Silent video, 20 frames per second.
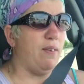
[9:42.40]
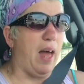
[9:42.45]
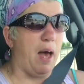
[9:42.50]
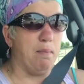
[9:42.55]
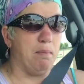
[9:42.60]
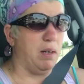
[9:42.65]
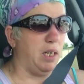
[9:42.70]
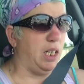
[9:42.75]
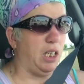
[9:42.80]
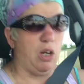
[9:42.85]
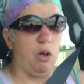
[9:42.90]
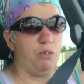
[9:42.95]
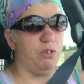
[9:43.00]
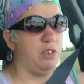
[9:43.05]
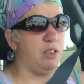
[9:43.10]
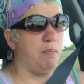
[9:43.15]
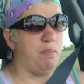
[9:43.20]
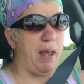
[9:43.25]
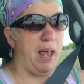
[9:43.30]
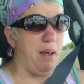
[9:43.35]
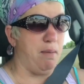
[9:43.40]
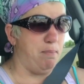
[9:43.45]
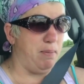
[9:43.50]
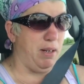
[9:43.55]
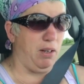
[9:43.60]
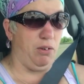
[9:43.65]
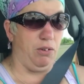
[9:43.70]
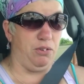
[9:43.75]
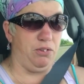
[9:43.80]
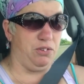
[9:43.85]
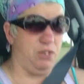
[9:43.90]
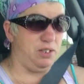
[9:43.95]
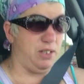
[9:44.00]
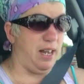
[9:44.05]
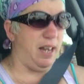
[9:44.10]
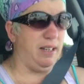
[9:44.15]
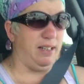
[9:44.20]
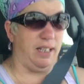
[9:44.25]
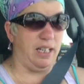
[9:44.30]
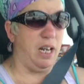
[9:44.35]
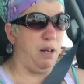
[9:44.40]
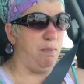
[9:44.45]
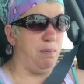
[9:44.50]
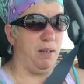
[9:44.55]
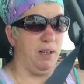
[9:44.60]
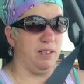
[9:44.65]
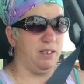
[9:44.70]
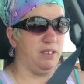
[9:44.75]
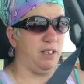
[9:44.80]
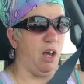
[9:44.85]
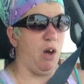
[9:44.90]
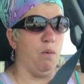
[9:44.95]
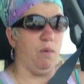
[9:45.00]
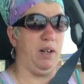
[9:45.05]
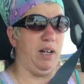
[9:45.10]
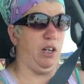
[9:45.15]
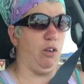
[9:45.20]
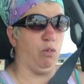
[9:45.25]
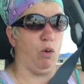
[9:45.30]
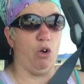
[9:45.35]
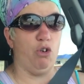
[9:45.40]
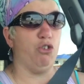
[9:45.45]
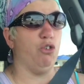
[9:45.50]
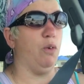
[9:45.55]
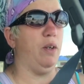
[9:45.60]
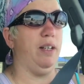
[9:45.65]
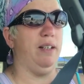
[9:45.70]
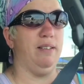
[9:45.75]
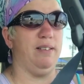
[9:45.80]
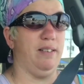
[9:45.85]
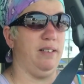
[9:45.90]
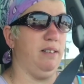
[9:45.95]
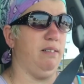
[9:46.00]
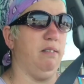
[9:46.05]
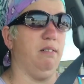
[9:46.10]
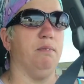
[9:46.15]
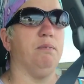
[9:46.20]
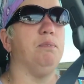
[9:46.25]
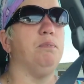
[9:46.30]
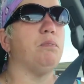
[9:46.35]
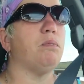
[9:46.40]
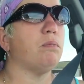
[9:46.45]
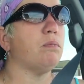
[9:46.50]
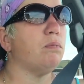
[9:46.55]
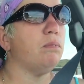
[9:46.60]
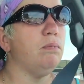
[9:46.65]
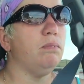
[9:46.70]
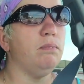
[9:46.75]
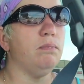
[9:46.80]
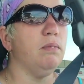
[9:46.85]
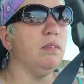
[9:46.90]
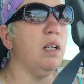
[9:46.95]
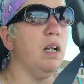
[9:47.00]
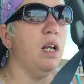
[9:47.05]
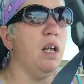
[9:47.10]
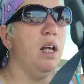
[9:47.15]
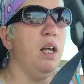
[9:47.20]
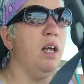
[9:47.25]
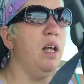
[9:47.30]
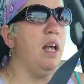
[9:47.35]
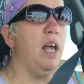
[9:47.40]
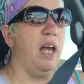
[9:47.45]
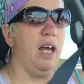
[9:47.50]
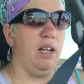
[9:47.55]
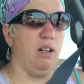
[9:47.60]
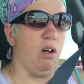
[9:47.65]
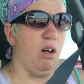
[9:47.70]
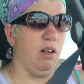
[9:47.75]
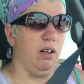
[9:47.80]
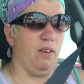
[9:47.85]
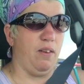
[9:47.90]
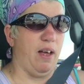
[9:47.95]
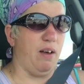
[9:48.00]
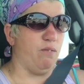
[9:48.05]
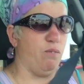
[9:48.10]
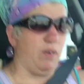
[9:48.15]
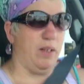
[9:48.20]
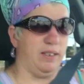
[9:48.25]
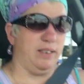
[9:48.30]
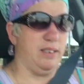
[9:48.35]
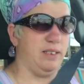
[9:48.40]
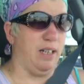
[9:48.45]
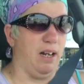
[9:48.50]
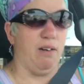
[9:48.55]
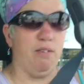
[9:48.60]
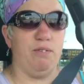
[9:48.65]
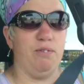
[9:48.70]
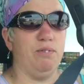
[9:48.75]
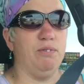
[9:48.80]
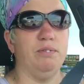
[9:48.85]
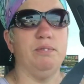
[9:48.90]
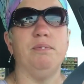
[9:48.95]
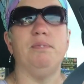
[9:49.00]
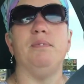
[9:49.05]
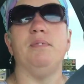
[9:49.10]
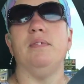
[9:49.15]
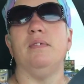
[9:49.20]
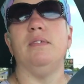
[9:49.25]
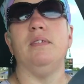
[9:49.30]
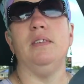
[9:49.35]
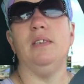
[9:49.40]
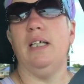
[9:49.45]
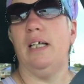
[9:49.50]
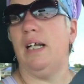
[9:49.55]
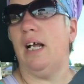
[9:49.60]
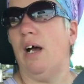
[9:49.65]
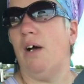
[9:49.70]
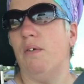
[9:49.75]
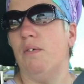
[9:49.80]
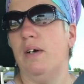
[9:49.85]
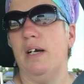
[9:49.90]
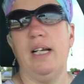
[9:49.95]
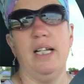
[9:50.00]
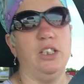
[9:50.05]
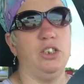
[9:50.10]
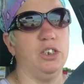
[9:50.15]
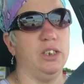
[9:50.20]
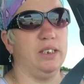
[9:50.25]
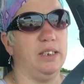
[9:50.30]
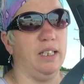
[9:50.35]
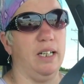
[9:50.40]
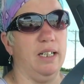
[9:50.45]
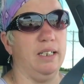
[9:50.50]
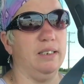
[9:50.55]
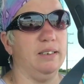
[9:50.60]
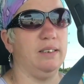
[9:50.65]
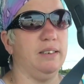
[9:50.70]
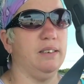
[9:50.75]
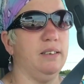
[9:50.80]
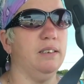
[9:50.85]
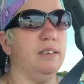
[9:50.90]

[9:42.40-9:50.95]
that money goes to paying bills and to keeping us going, and groceries and all of that fun stuff. You know, it just does.